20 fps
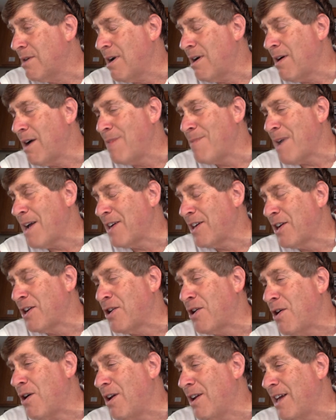No, I'm not going to
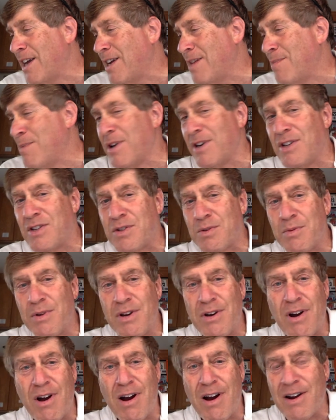call anybody,
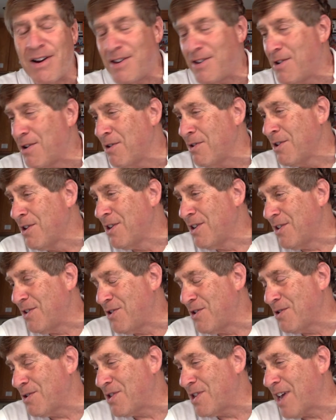sweetheart. Right.
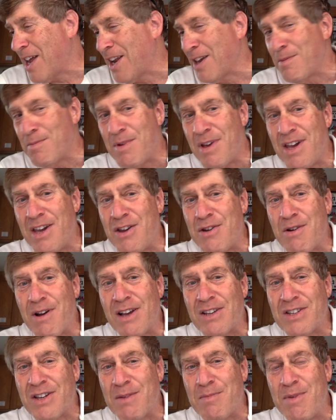You're selling me. You're
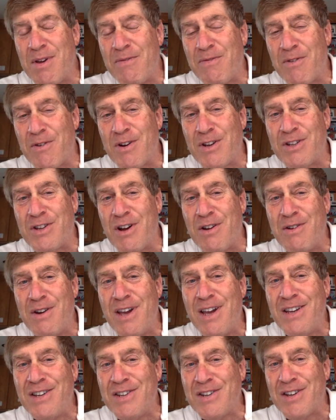asking me for a
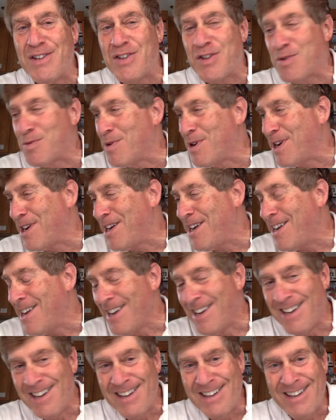donation, sweetie.
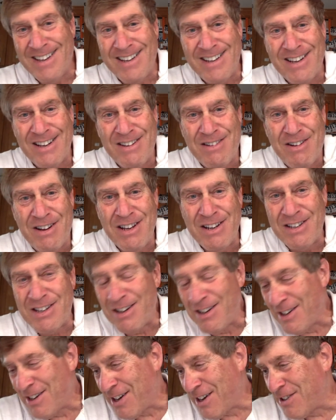
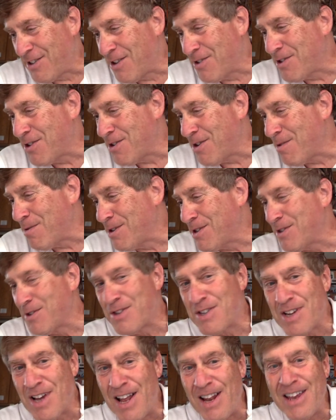Like, don't you know what you're
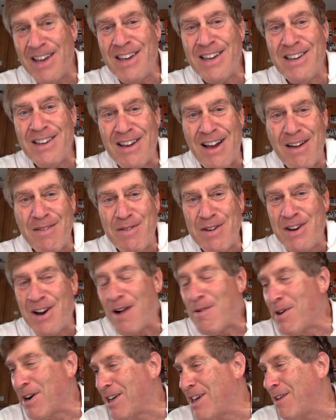selling? I mean,
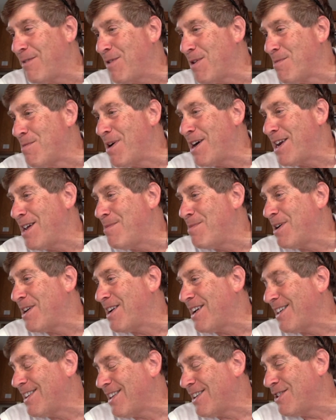I want to give you money,
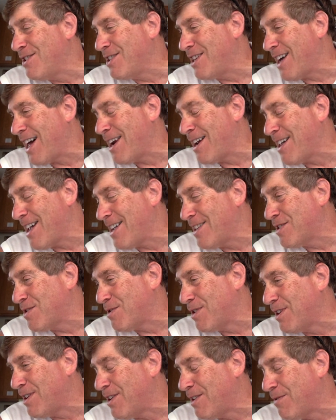but you got to
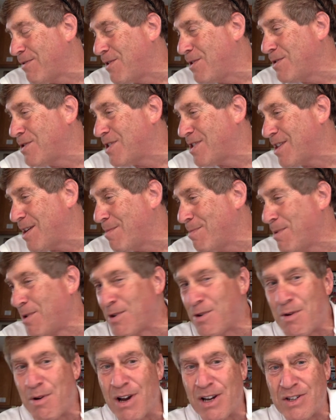answer a few
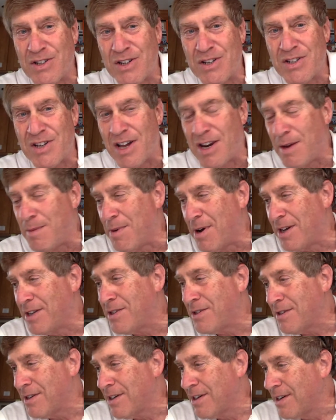simple questions, honey
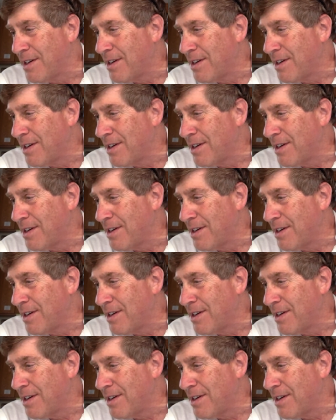bunch.